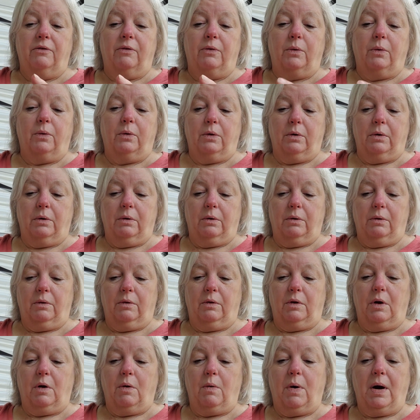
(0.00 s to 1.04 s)
for
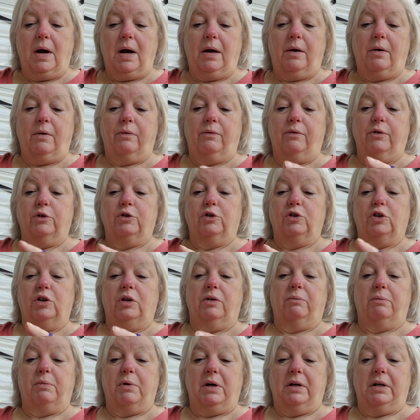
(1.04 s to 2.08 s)
the Ohio version
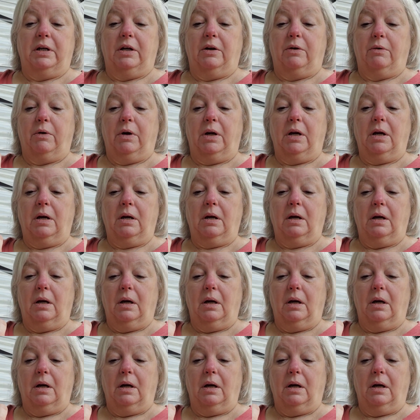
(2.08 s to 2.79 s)
of Boggy Creek.